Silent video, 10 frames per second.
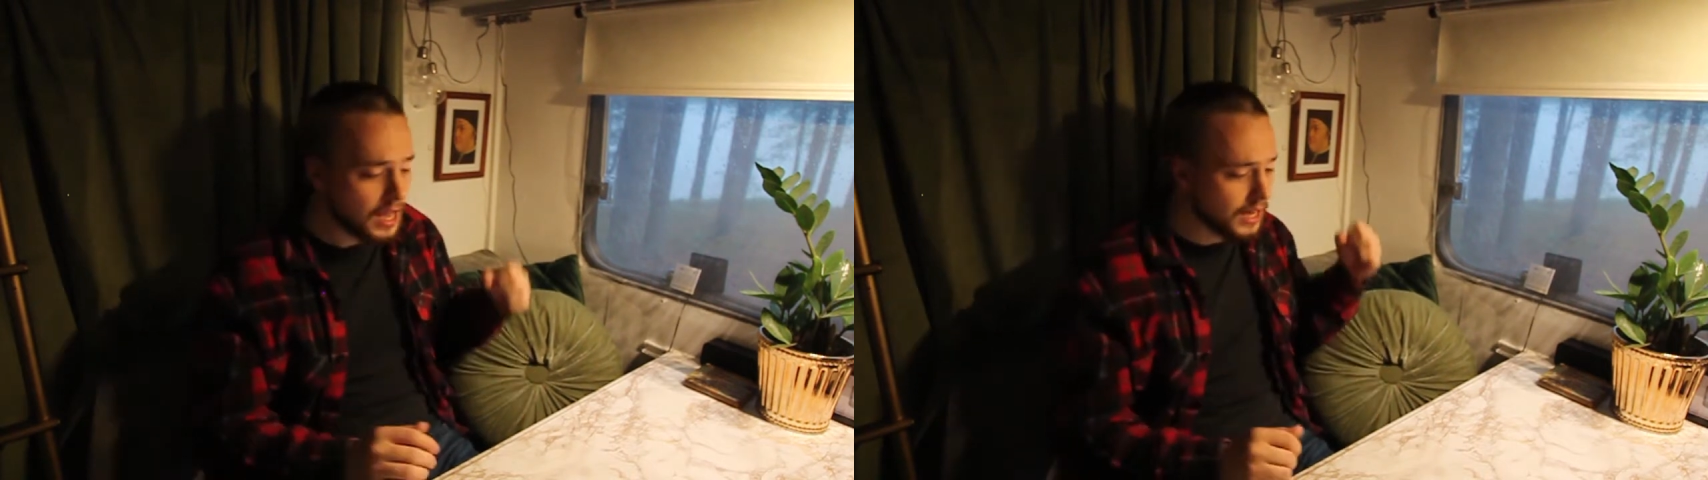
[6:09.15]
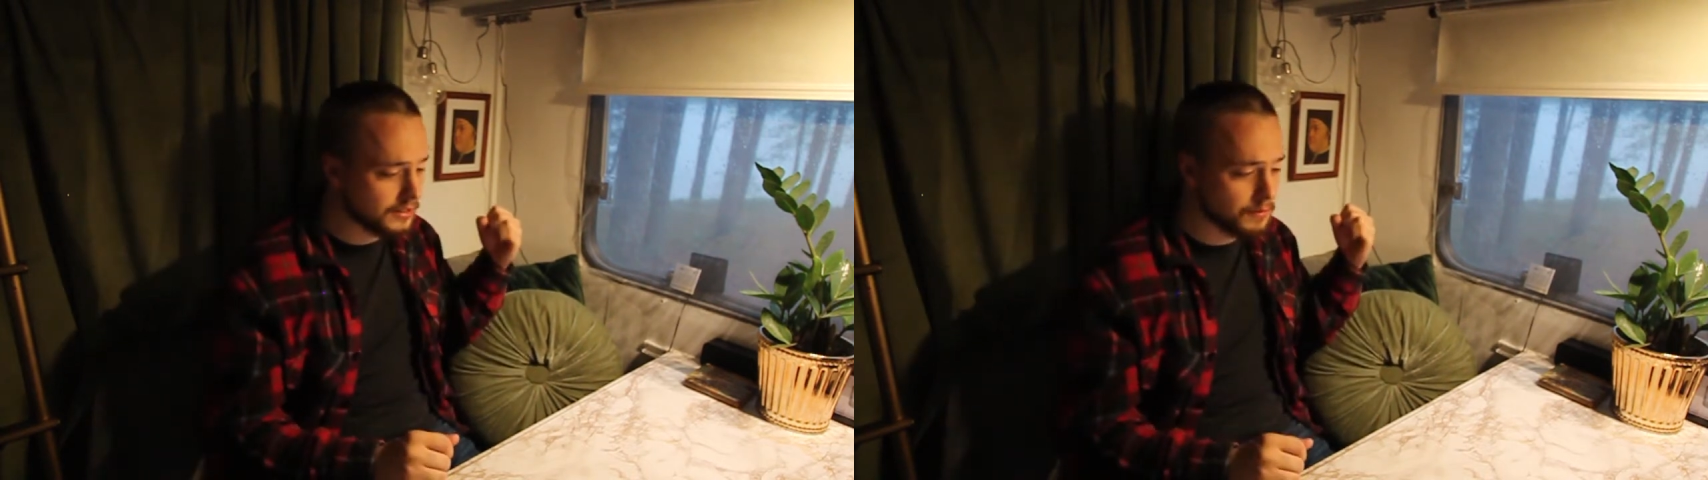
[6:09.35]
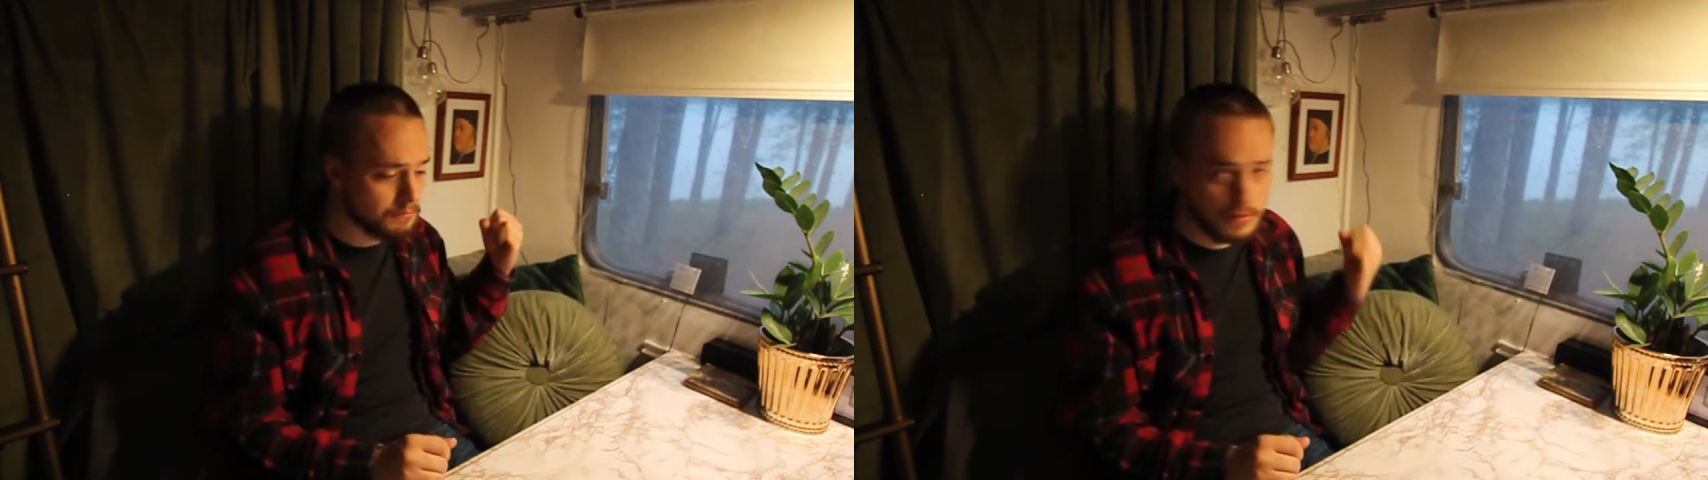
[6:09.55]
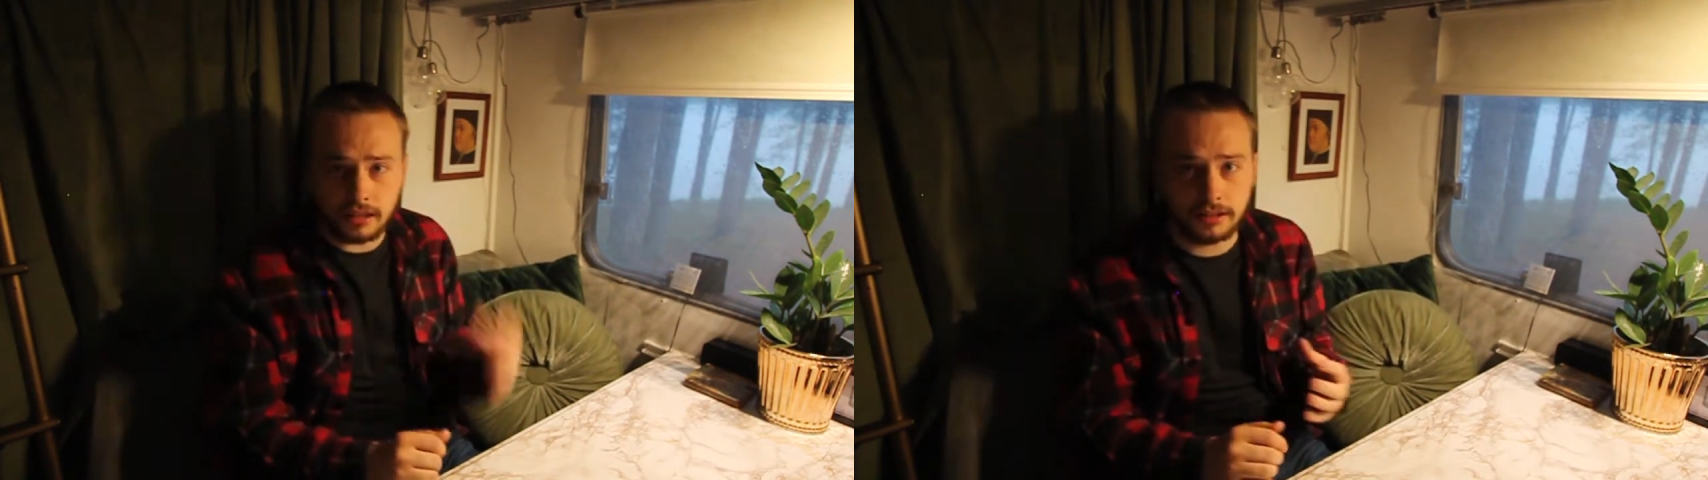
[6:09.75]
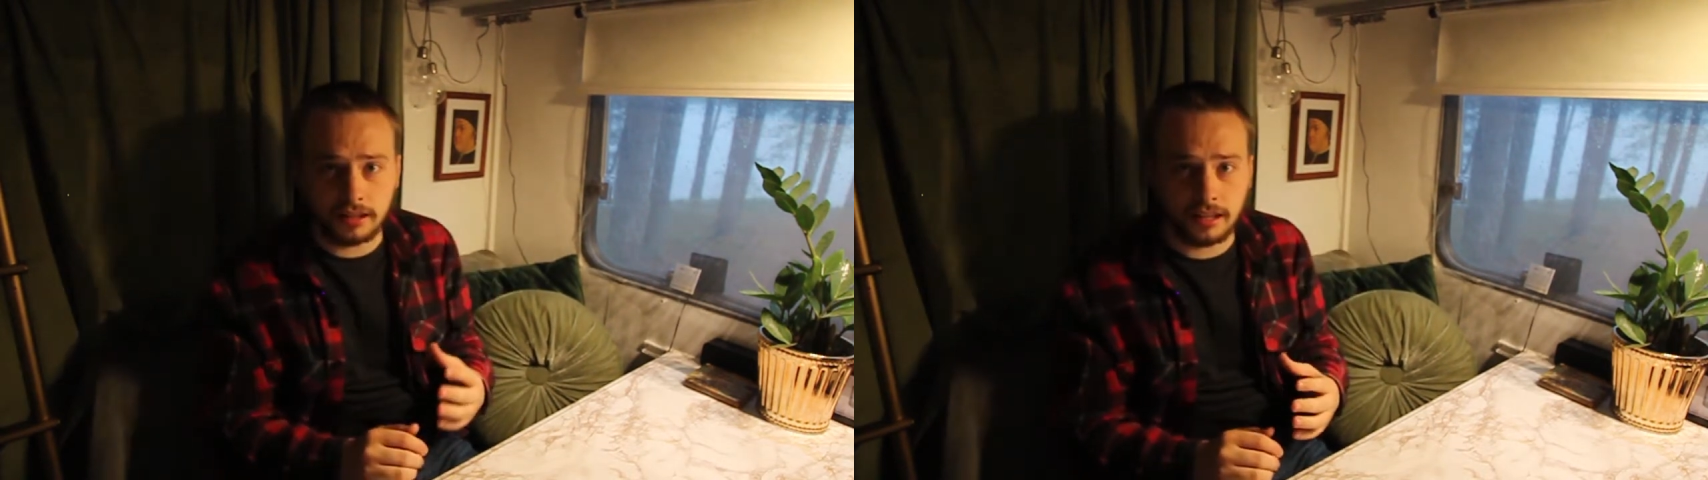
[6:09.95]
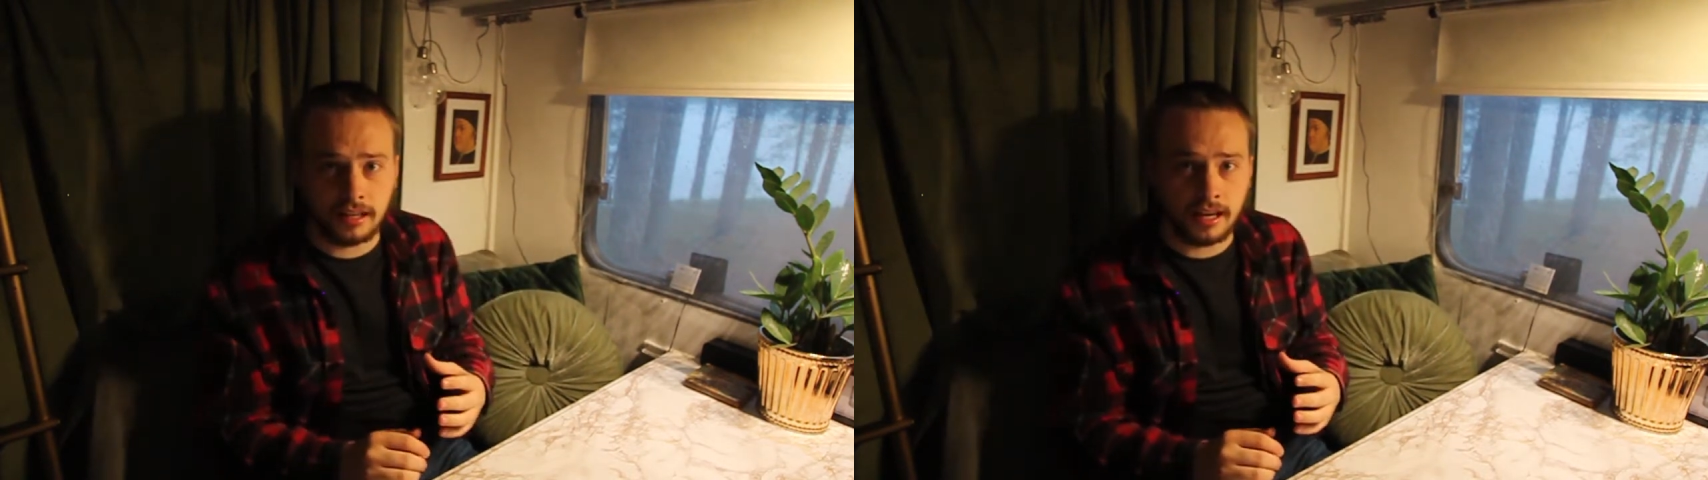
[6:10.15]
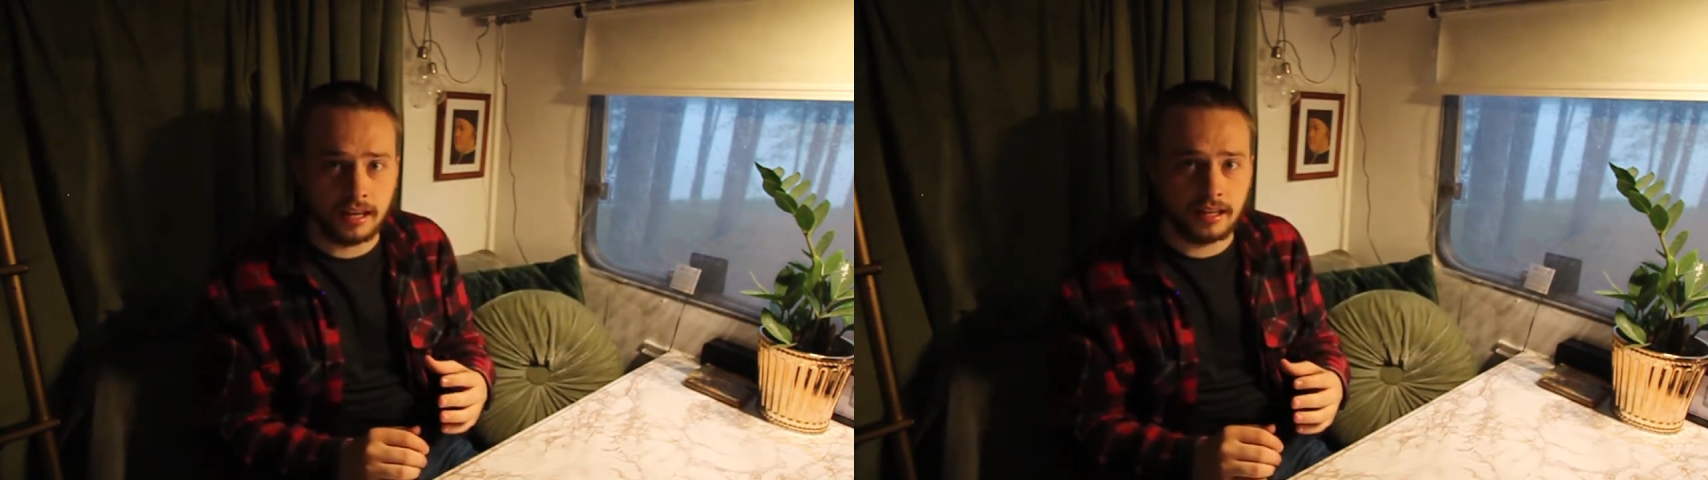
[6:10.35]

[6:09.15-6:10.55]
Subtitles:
is immediately hit